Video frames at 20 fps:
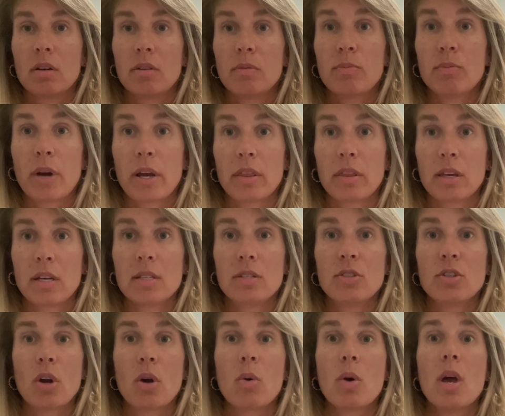Breathless.
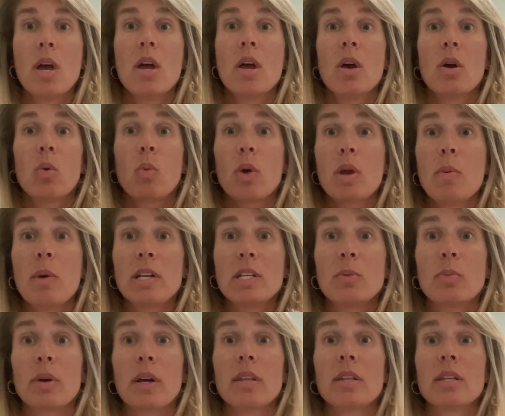So we went
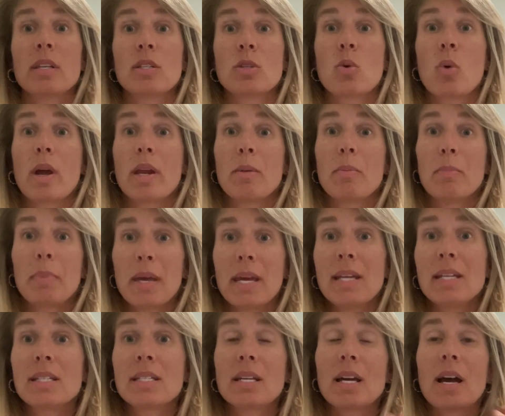to Breathless quite a
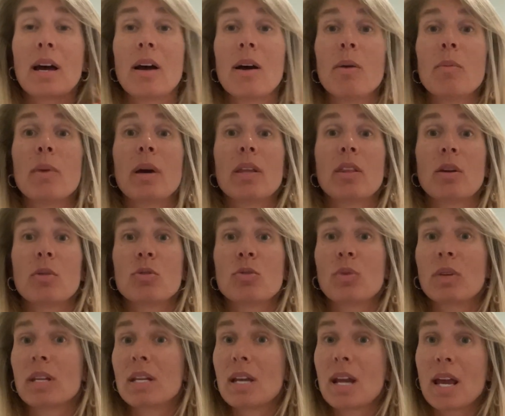bit. I thought it was
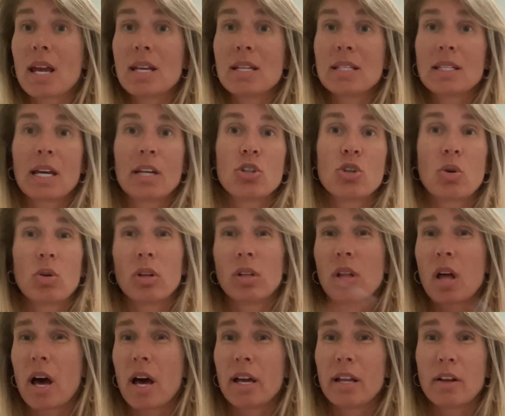really nice. I showed a
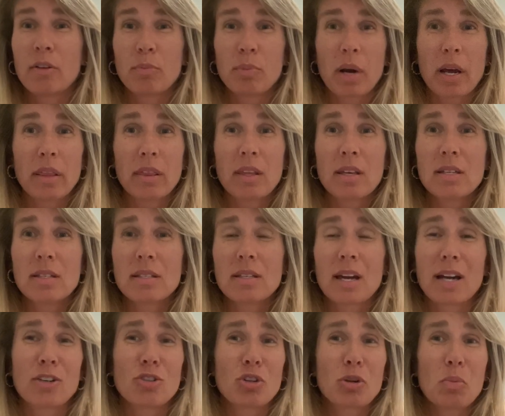lot of Breathless,
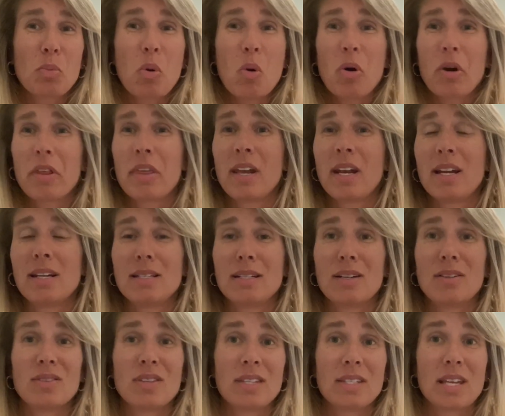actually more than I did
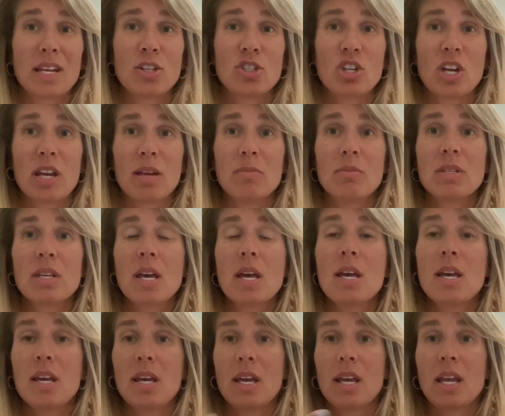at the St. James
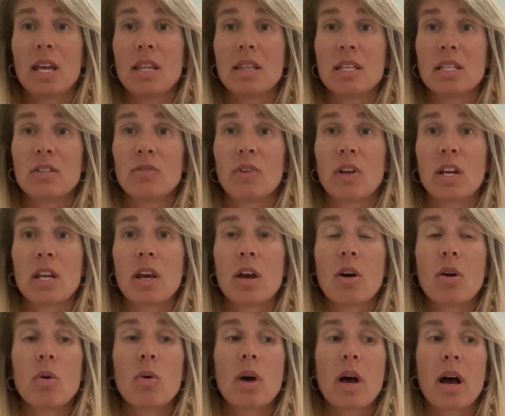in this
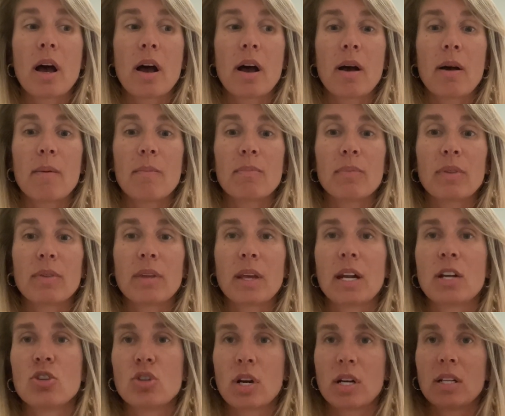video. And
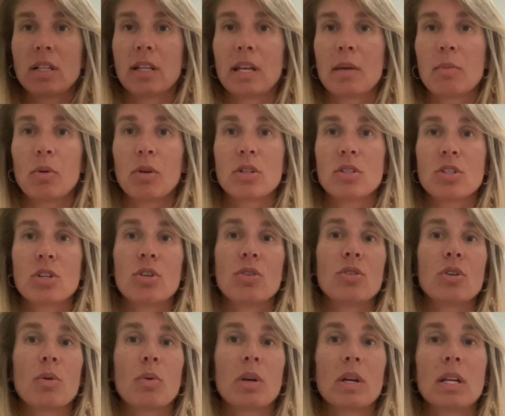I tried to label it so you'd
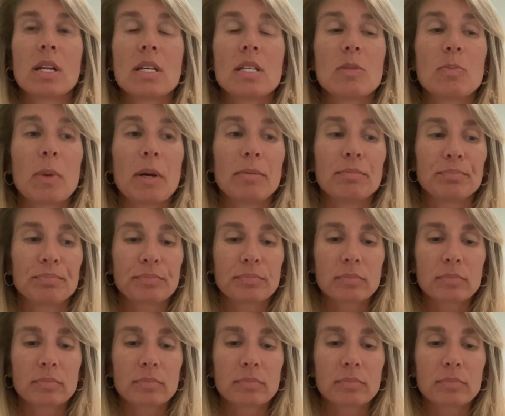know what it is, but